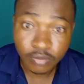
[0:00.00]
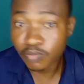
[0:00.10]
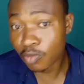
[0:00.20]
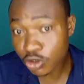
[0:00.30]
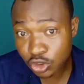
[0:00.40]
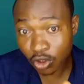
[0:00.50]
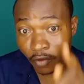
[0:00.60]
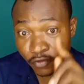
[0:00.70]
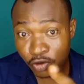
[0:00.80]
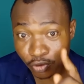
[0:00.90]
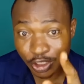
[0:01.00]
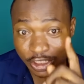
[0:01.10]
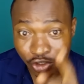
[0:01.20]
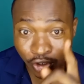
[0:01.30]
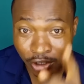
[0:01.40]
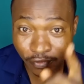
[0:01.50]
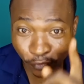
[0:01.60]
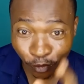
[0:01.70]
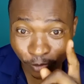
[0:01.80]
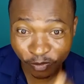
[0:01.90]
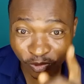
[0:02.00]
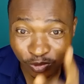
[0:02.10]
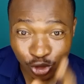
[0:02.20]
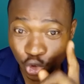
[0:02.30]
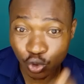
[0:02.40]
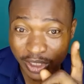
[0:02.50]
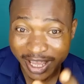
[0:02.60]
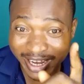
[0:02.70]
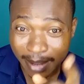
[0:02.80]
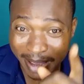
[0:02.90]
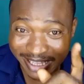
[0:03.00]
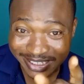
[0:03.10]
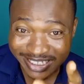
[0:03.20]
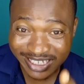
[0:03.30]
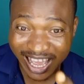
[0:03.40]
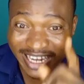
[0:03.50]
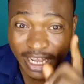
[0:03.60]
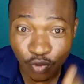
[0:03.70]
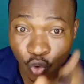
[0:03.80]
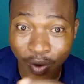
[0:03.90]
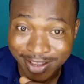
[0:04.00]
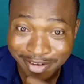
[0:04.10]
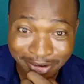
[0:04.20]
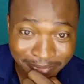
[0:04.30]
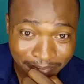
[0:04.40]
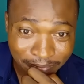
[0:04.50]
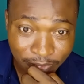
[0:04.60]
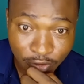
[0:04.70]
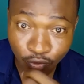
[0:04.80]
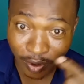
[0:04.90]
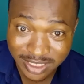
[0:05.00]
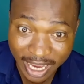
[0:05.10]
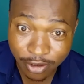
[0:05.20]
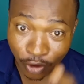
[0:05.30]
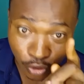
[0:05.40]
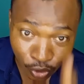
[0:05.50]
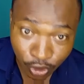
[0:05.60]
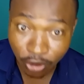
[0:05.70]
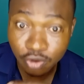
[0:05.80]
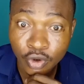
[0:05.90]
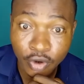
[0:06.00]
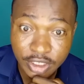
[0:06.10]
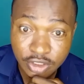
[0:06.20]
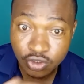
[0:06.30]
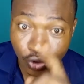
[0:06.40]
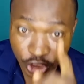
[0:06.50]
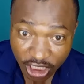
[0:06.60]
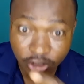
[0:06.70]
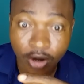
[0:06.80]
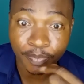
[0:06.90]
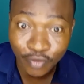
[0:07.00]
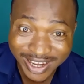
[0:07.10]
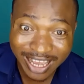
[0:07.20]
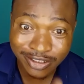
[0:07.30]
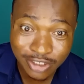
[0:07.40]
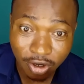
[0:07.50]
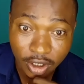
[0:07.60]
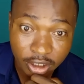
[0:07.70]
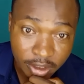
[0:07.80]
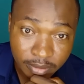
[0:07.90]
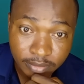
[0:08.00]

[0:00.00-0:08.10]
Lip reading: Most of you disgruntled elements a na-egwu wayo. What I know, you don't know it, so shut up when I talk.